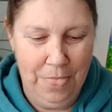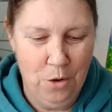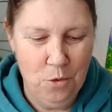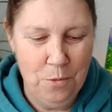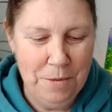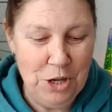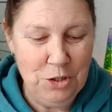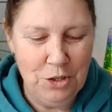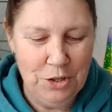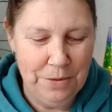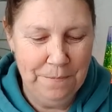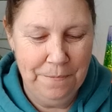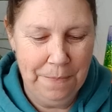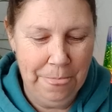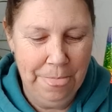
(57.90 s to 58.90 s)
Almost,
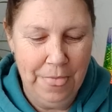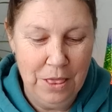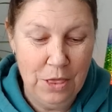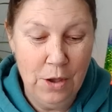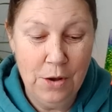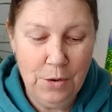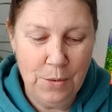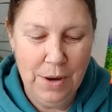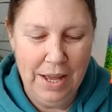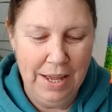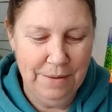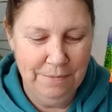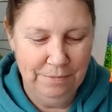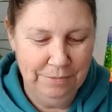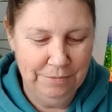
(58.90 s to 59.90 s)
not quite.
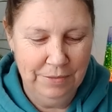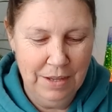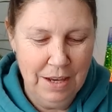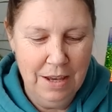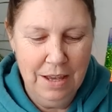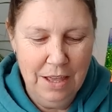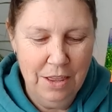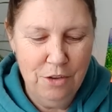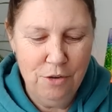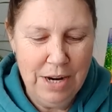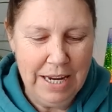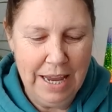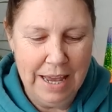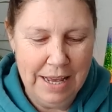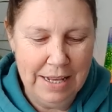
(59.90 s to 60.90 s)
3
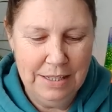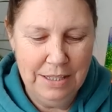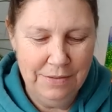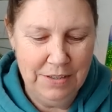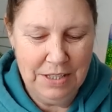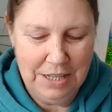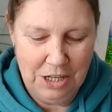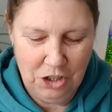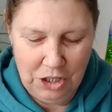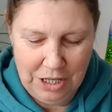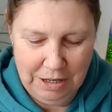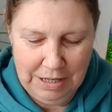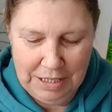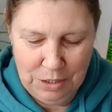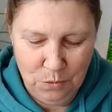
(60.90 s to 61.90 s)
cards for
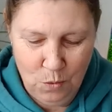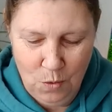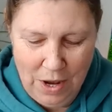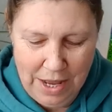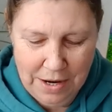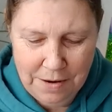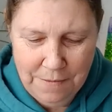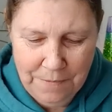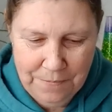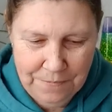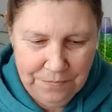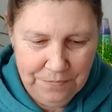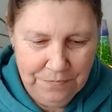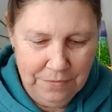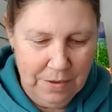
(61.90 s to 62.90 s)
Sagittarius. 1,
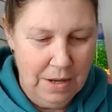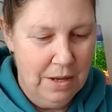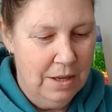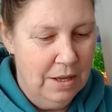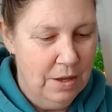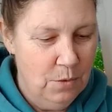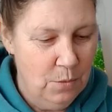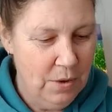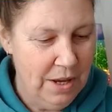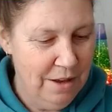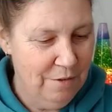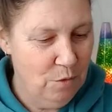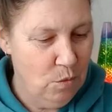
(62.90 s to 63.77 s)
we have